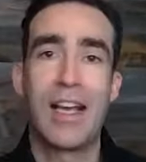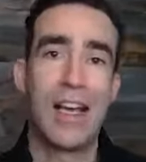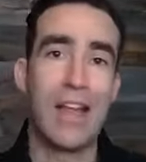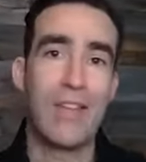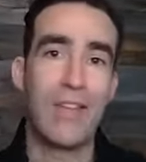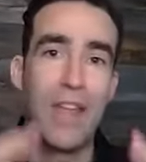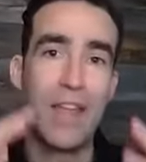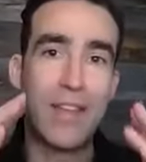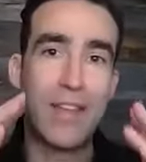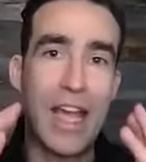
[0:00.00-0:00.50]

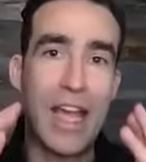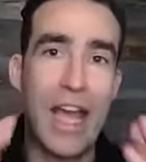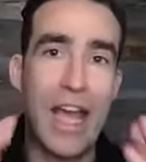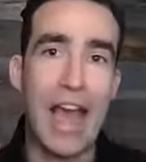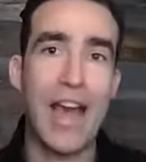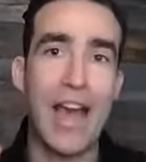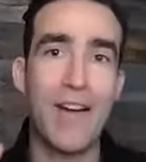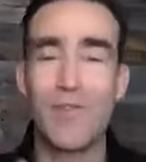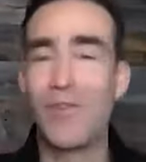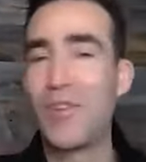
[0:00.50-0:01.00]
and then they
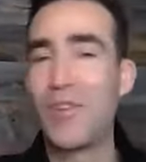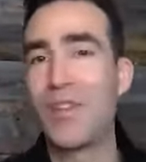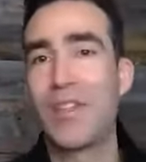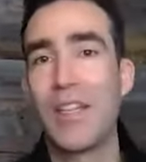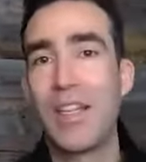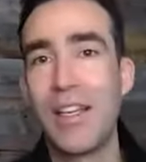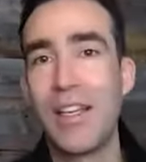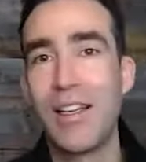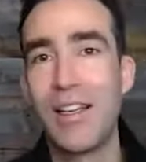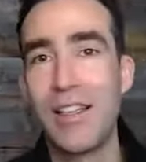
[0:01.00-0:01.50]
have
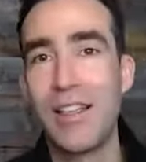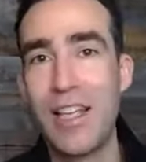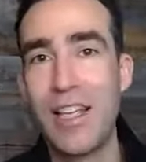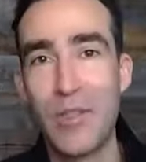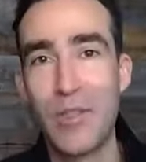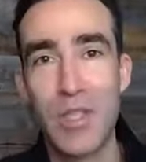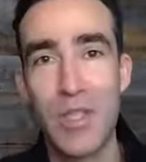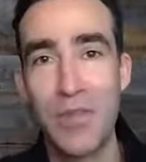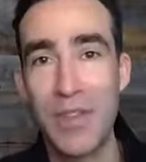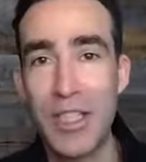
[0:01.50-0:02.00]
the
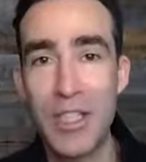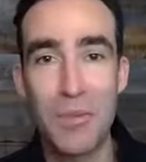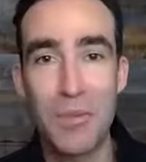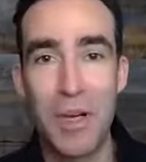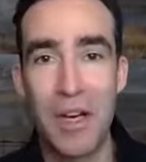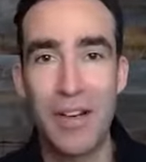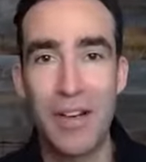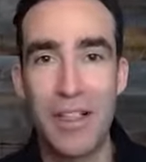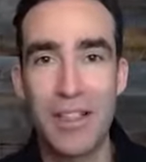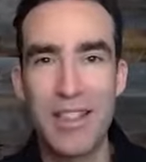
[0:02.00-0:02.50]
years of
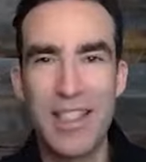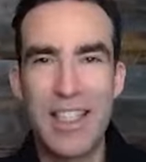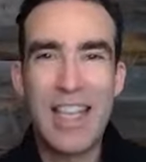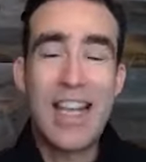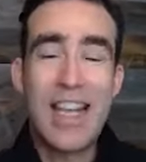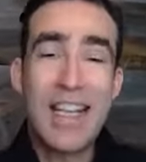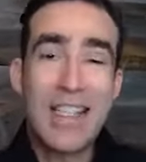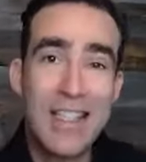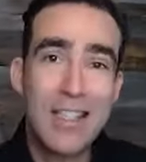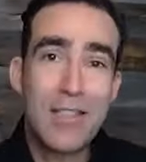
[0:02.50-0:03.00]
experience, and
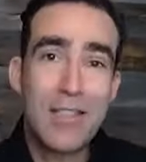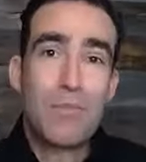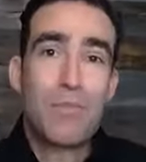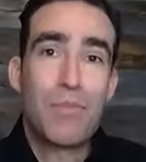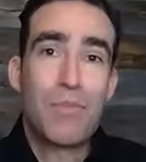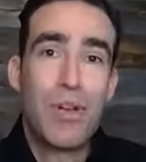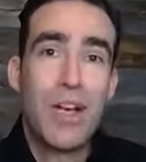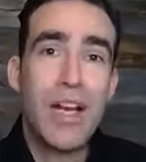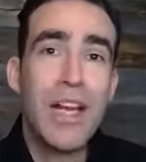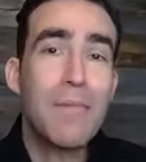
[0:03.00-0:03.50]
that's
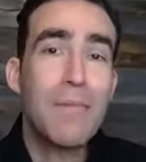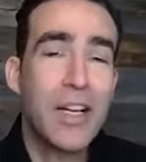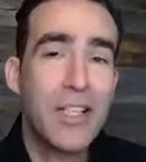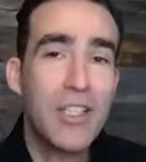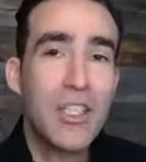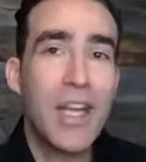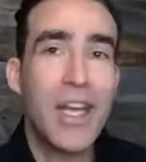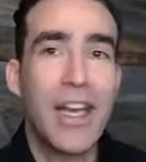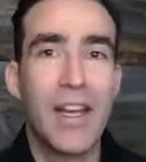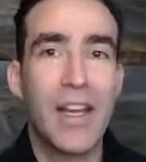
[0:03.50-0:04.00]
pretty
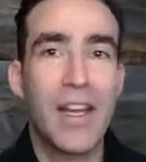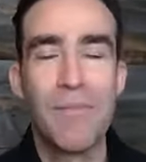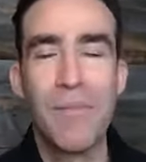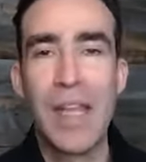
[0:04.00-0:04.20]
much it.